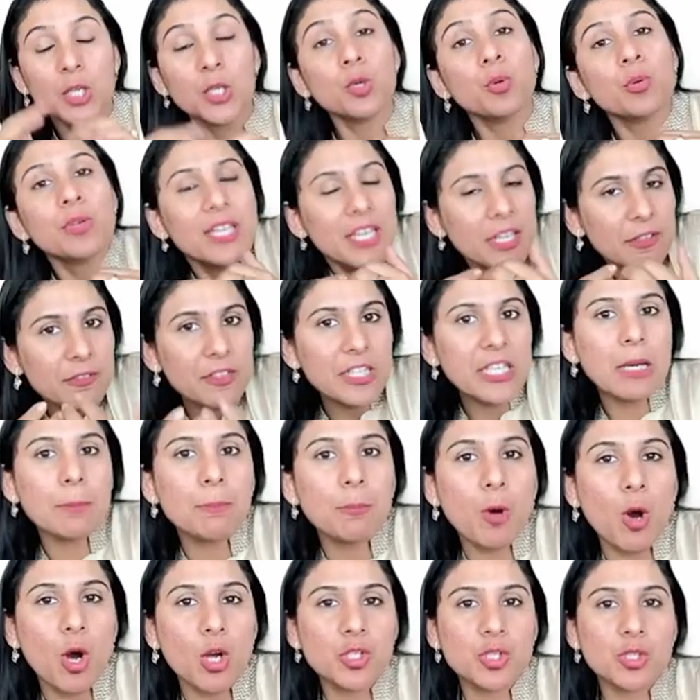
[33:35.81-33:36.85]
you give the
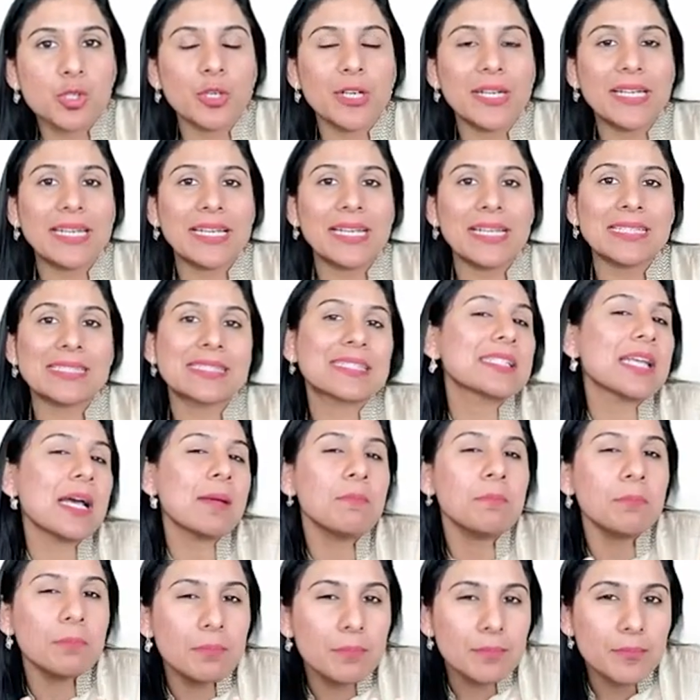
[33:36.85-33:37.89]
opportunity
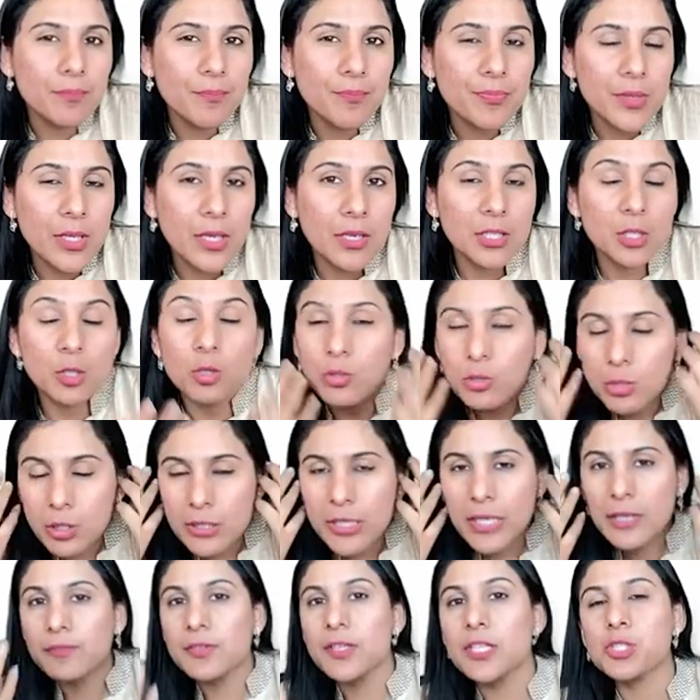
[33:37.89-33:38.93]
some, you
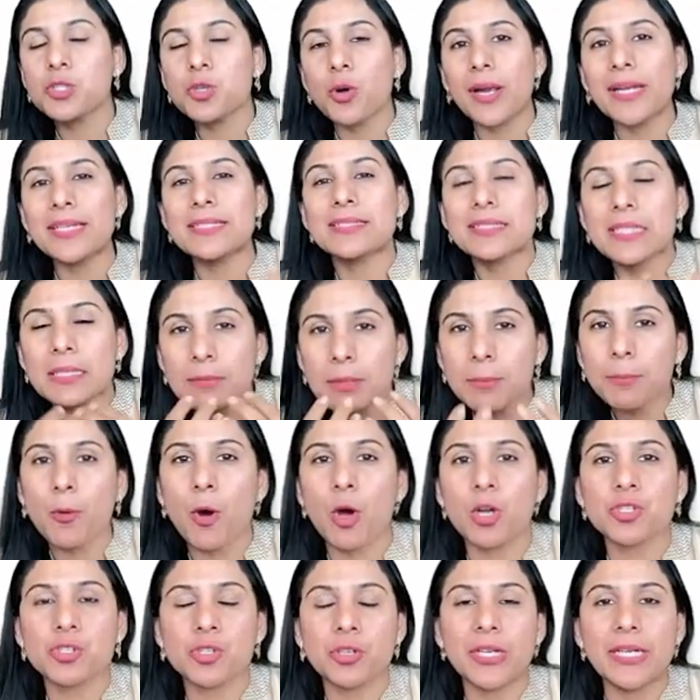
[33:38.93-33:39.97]
give the joint some
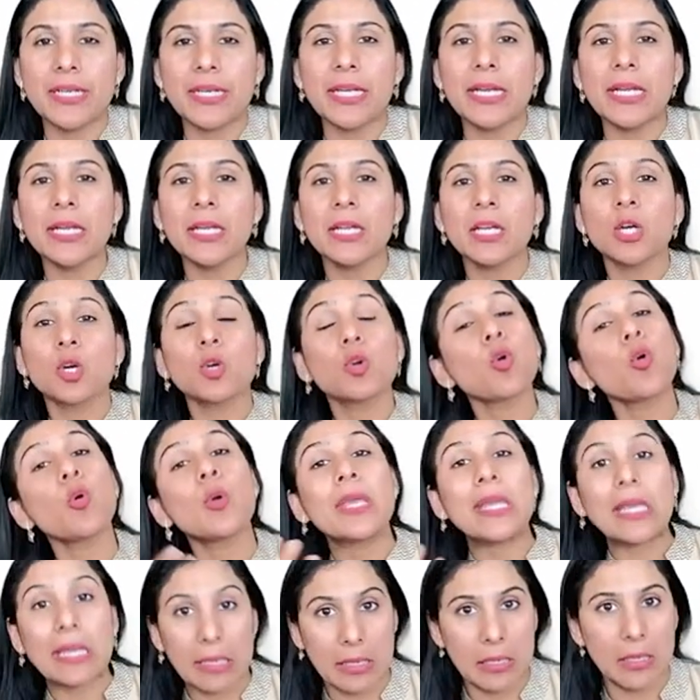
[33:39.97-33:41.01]
opportunity to
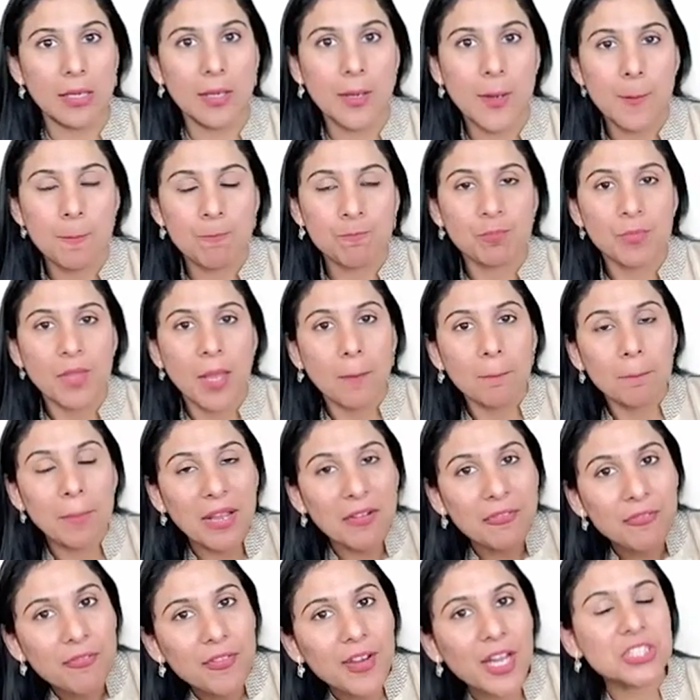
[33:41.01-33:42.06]
heal
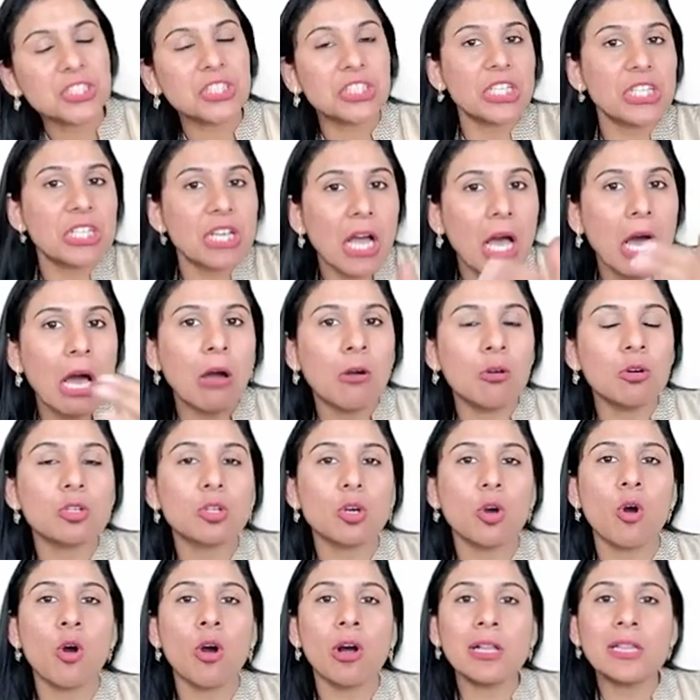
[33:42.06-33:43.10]
by flushing
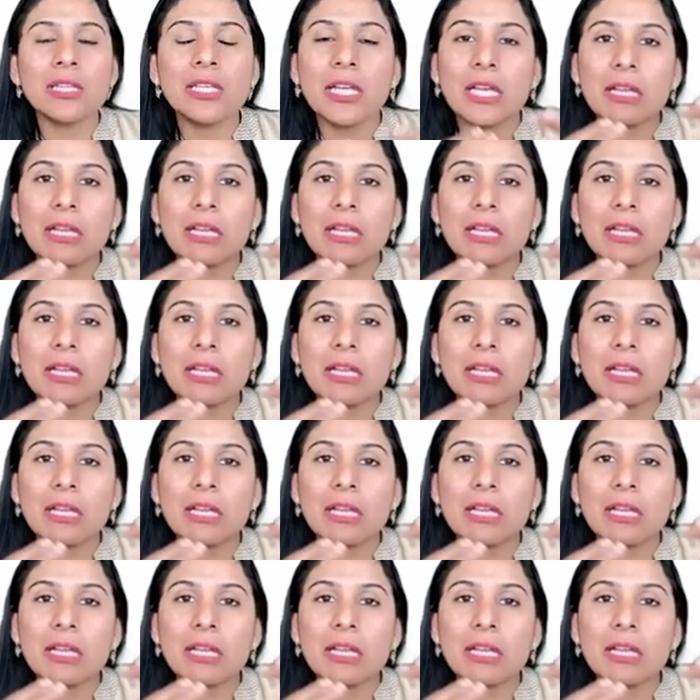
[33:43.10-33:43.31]
out all